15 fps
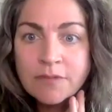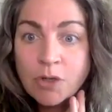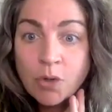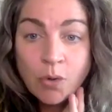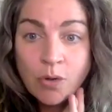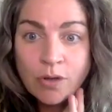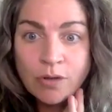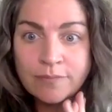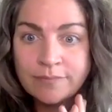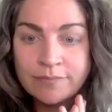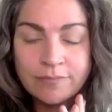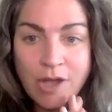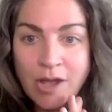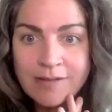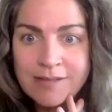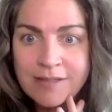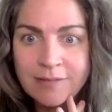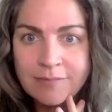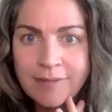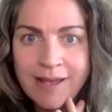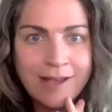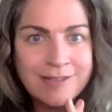Cool.
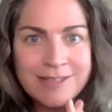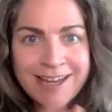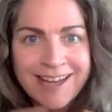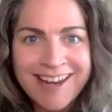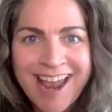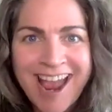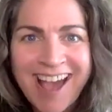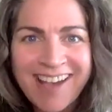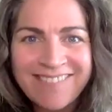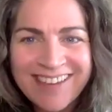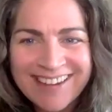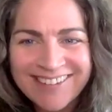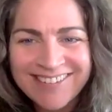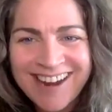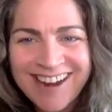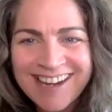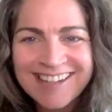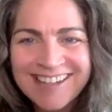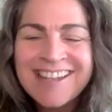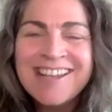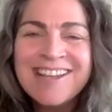Awesome. How's that going to happen, right?